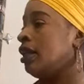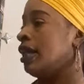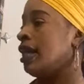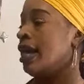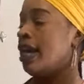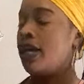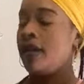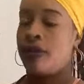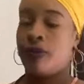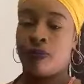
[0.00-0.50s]
In
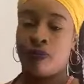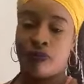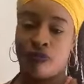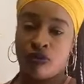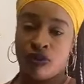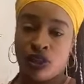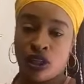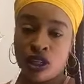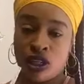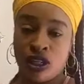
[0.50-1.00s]
the car.
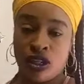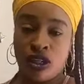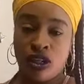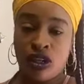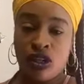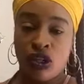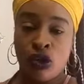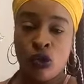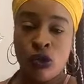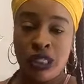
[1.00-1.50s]

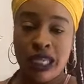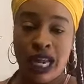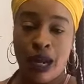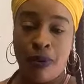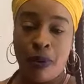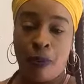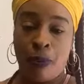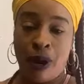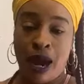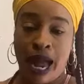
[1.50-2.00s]
You
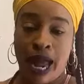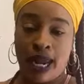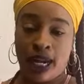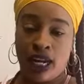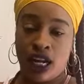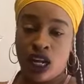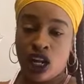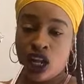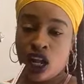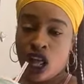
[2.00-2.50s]
celebrate
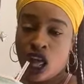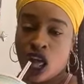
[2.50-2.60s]
pride.